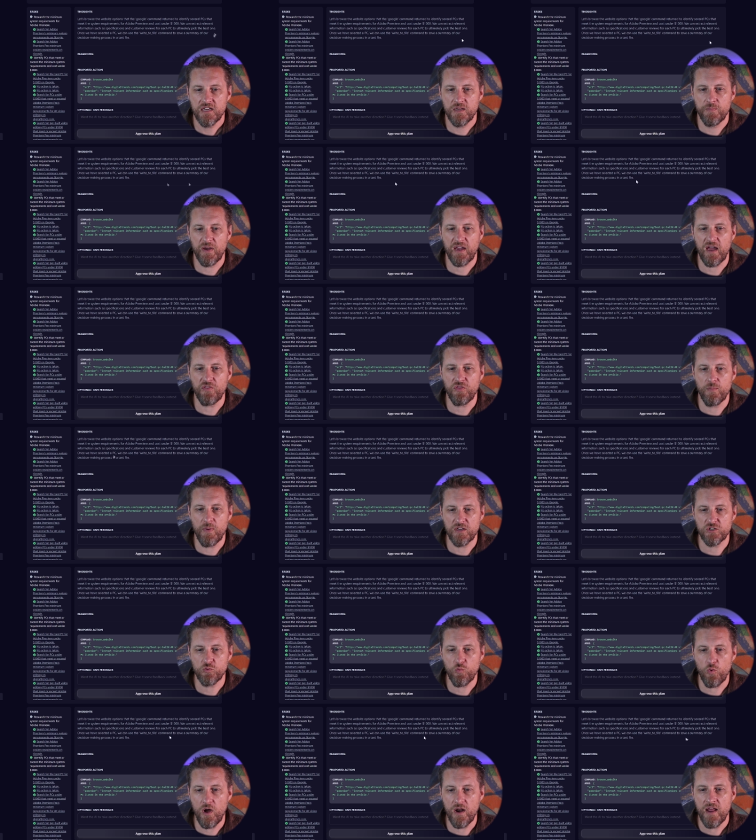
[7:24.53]
to pick out the
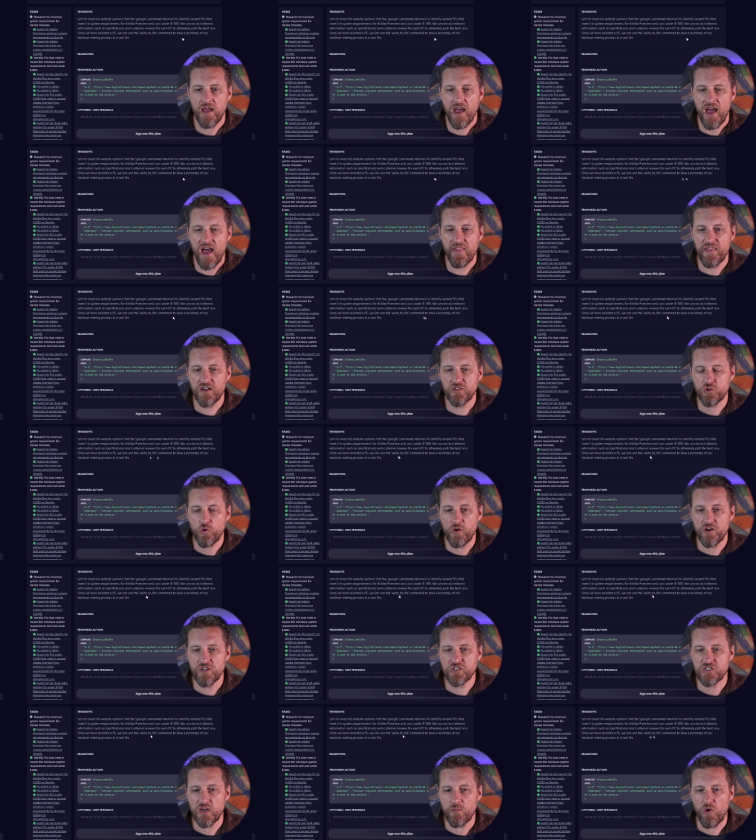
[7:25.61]
best one, and then it's going
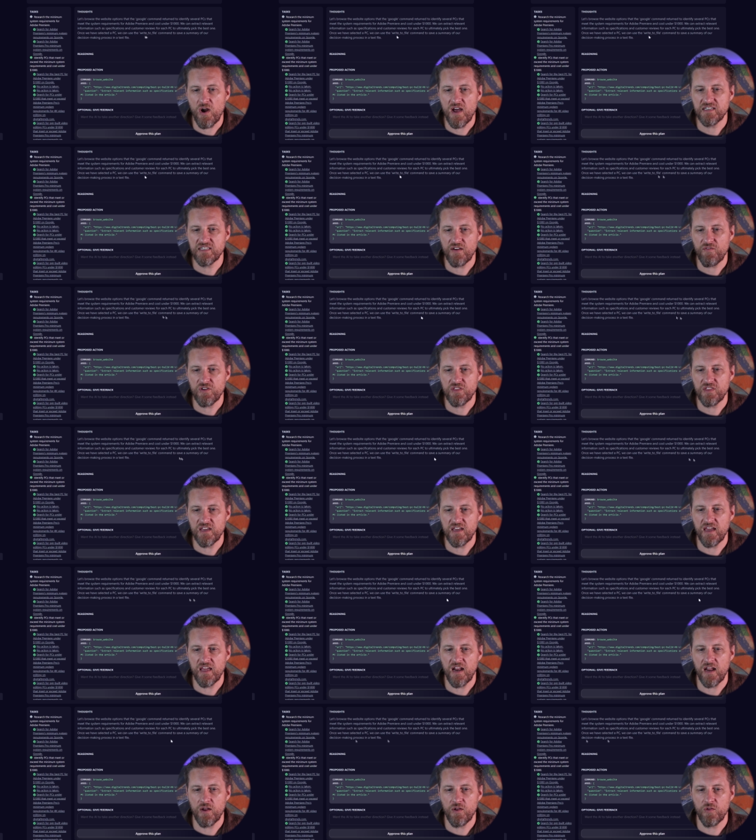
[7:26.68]
to summarize everything
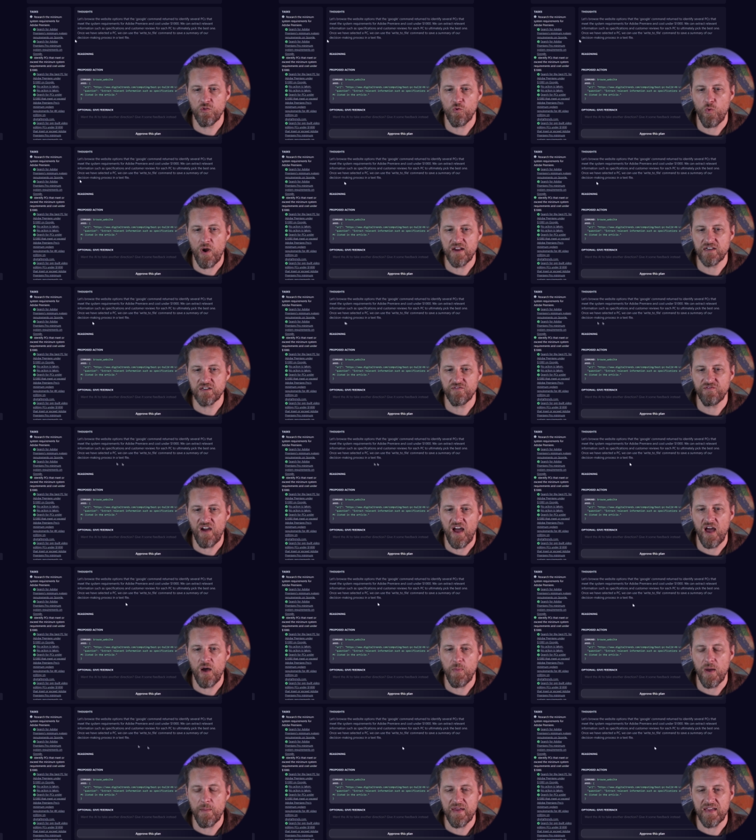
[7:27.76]
in, a, in the right to
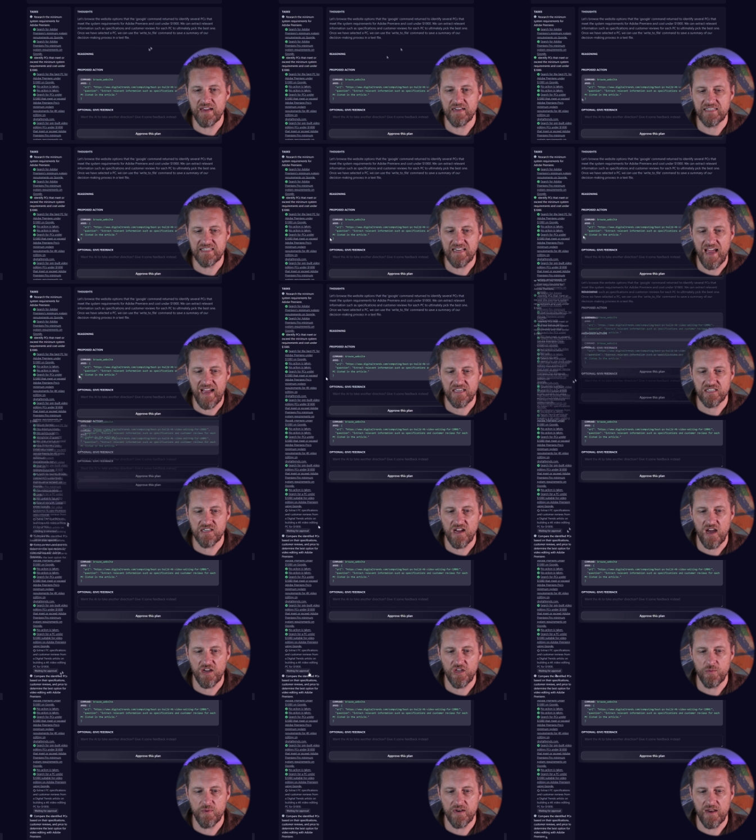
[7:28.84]
file by making a text
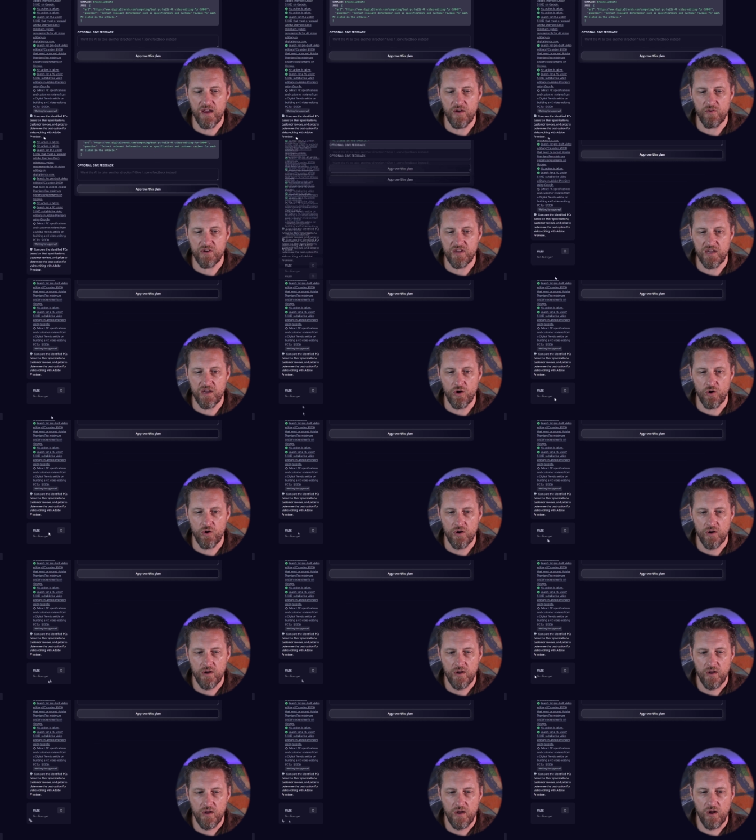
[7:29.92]
document down here
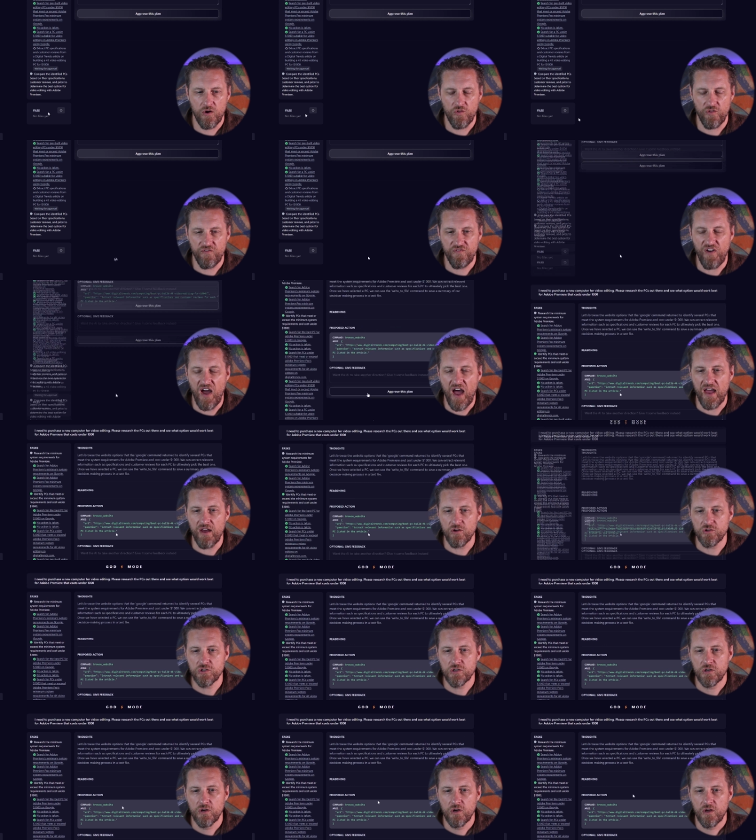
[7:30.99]
under the
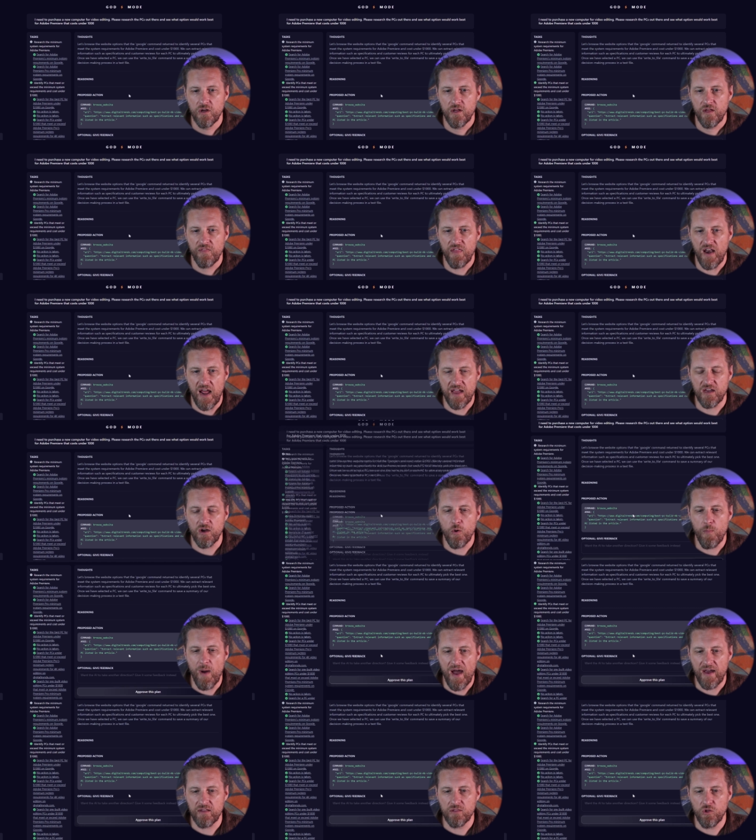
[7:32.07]
files that I can go
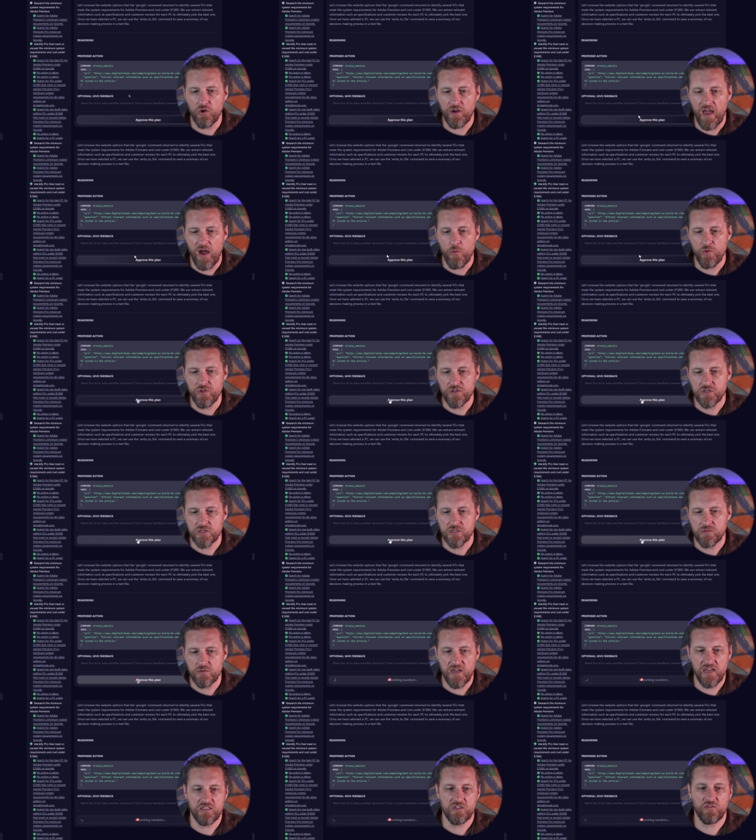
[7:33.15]
back and look at with its
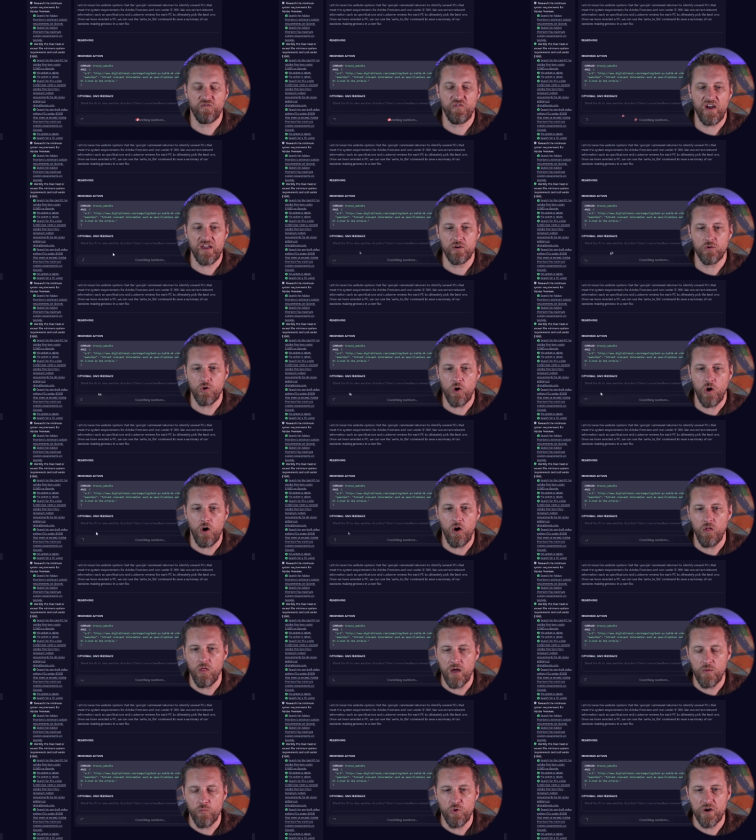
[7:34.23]
its final
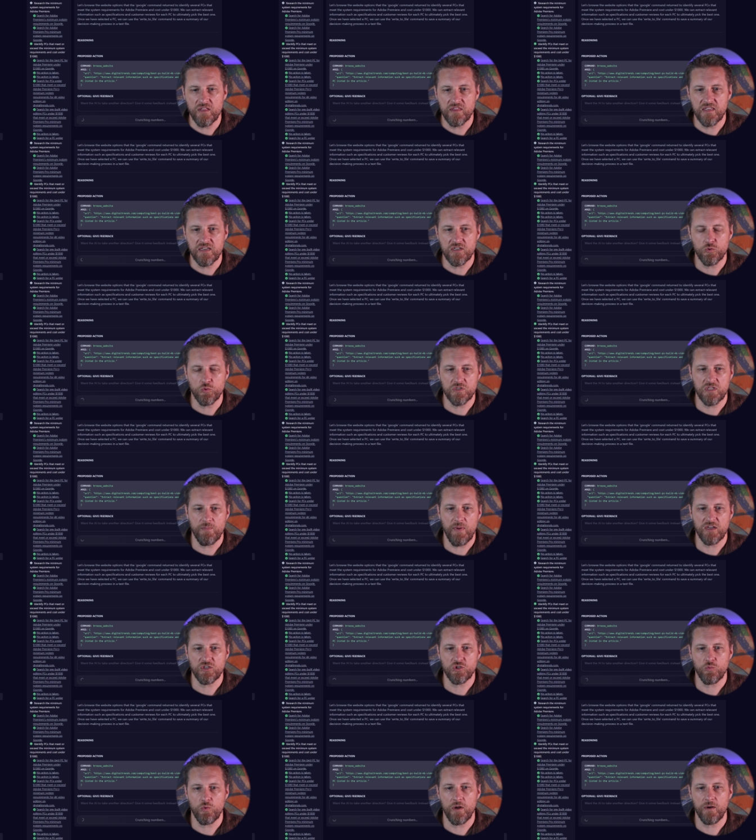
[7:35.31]
call on what it thinks was the
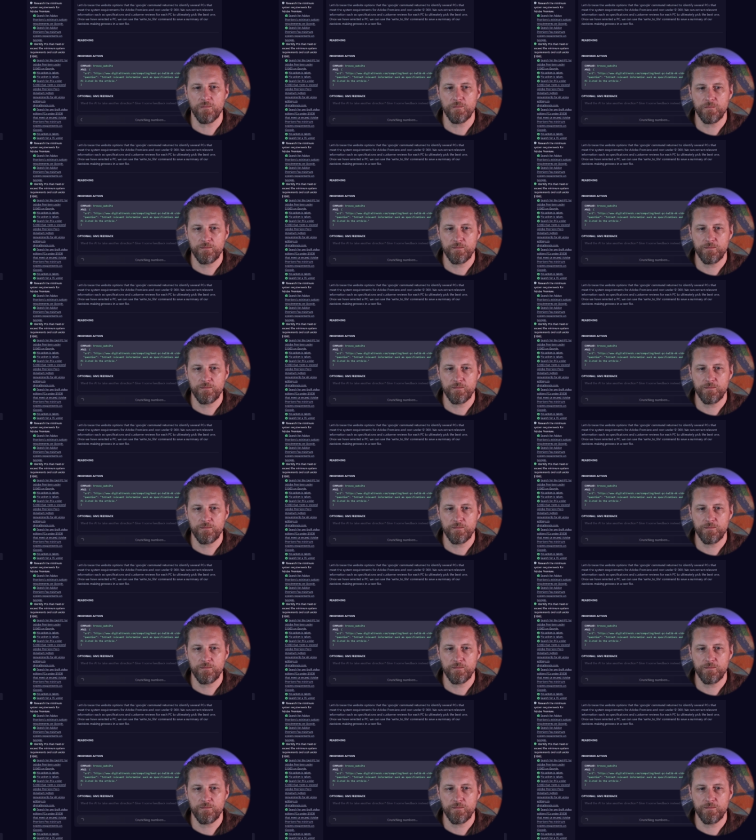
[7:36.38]
best one.